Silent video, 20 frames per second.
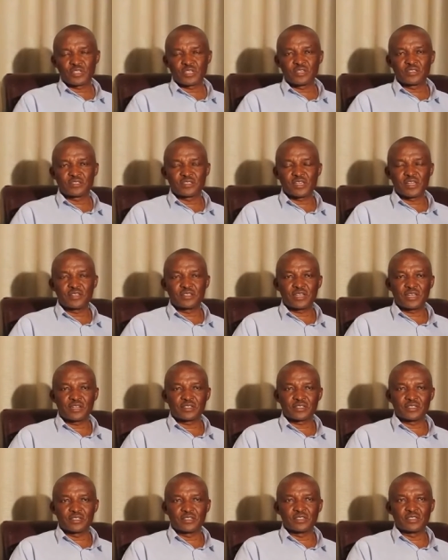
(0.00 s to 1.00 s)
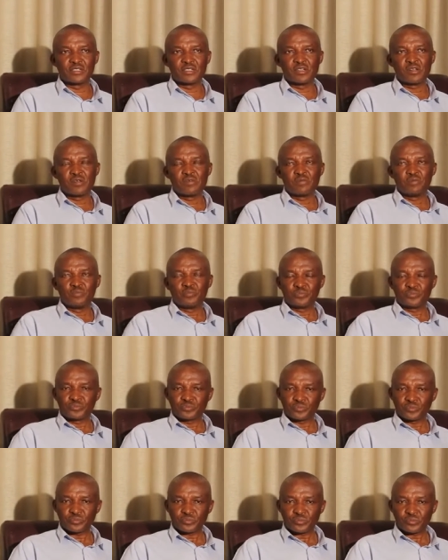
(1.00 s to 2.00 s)
they say that uh,
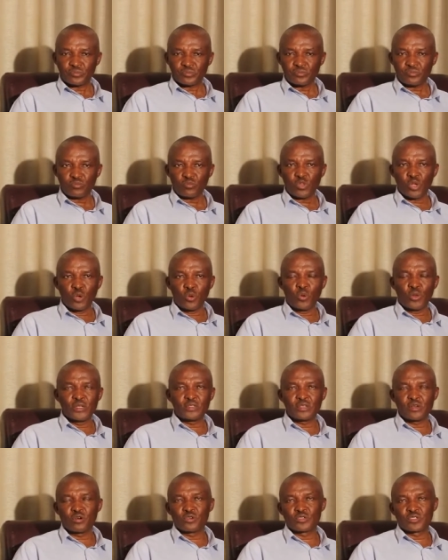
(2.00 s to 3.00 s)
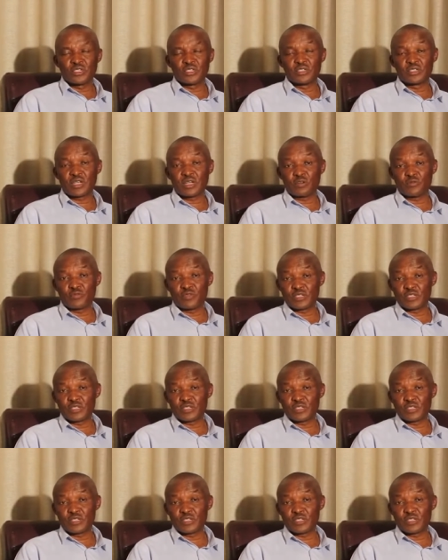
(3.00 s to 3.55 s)
when there was the